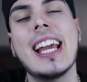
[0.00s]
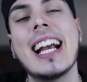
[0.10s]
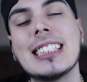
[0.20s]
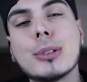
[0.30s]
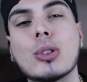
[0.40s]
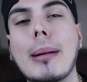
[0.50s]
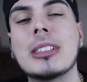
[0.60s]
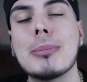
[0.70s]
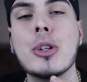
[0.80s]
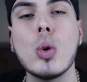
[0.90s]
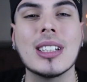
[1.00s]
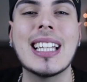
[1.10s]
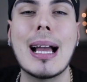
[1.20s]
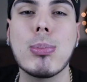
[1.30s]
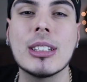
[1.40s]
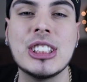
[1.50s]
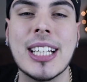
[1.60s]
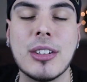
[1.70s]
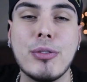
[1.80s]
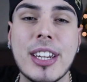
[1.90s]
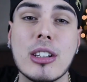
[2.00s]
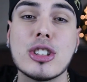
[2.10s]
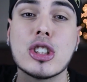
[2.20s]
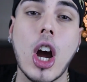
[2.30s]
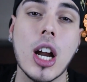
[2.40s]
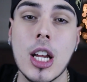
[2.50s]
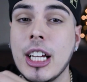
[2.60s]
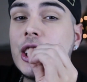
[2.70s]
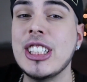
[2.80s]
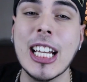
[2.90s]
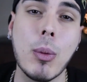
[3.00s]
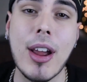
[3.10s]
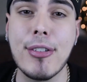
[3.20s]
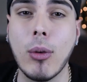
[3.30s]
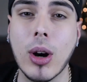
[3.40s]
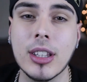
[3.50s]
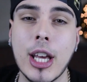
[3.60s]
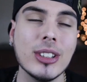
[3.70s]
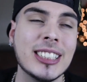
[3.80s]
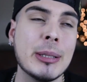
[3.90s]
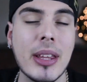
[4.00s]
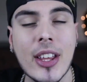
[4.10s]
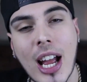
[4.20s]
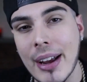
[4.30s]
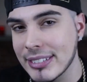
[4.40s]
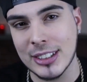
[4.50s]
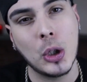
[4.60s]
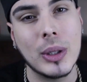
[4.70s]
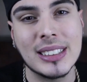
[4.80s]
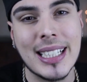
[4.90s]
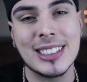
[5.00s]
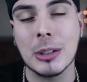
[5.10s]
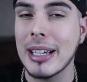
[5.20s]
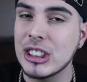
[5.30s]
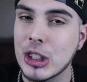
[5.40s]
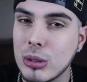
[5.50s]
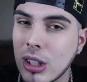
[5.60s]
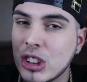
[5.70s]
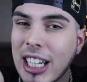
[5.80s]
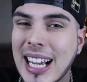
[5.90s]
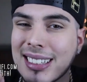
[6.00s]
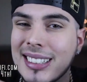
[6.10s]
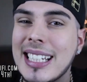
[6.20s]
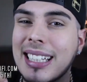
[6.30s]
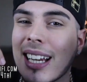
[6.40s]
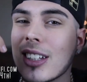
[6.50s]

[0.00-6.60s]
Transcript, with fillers: And subscribe to my new collaboration channel. Videos start January 4th. You'll see me there every single Wednesday. So make sure you know check out the link down